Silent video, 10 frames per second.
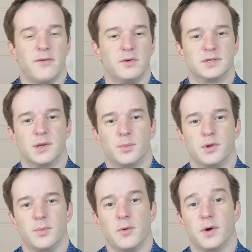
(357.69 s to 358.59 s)
a heavier sleeper,
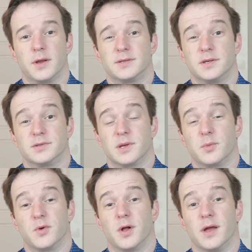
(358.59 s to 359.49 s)
you may want to consider
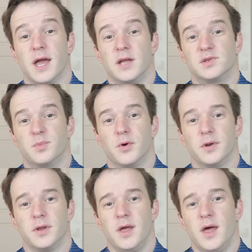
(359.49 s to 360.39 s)
something we call edge
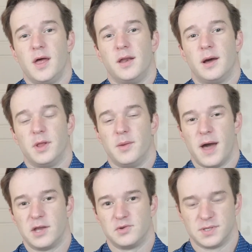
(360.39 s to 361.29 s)
support. I'm on the
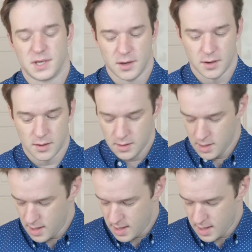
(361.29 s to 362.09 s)
mattress here